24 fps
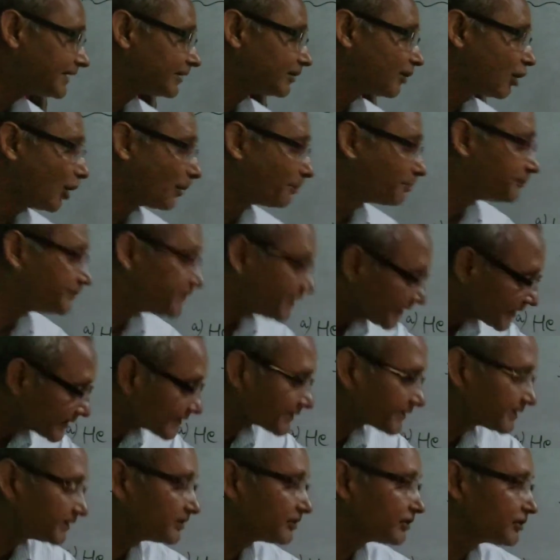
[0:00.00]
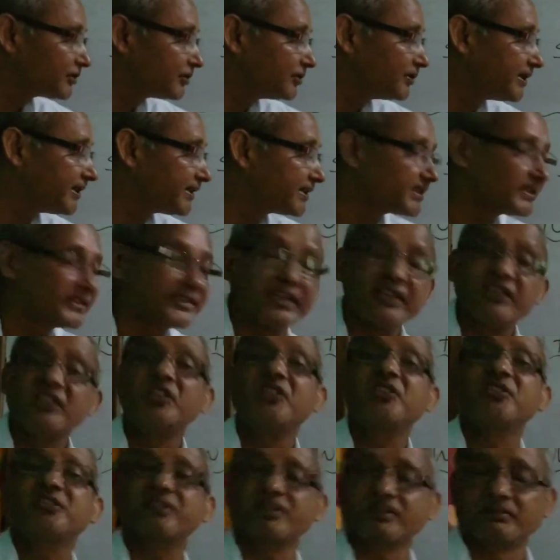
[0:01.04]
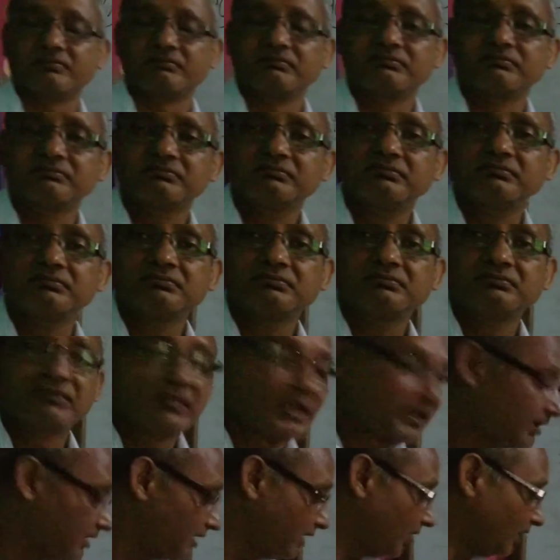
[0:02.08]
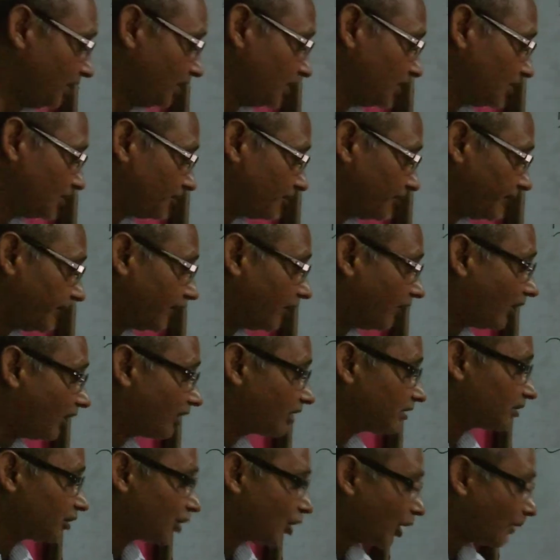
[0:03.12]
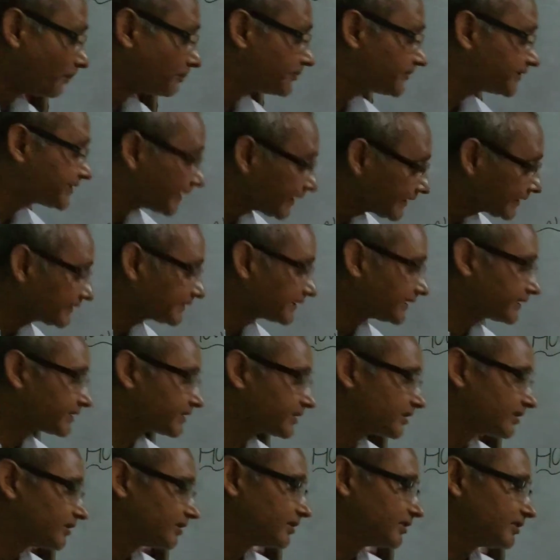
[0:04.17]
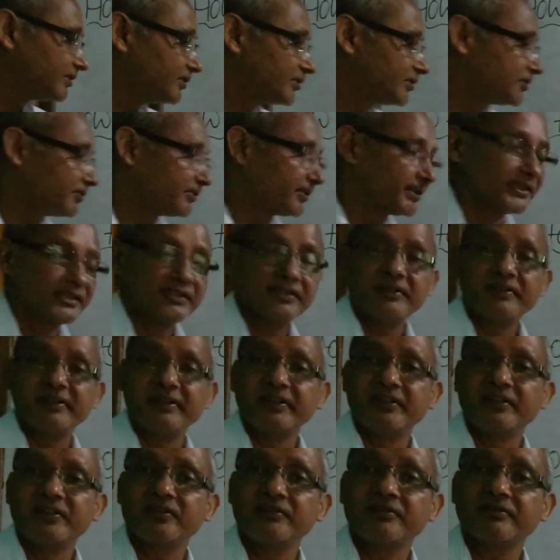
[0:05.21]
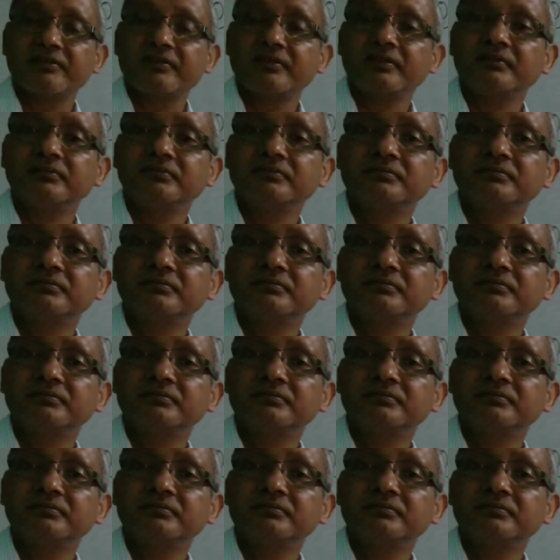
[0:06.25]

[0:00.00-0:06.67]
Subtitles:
an objection to his decision. We all objected to his decision.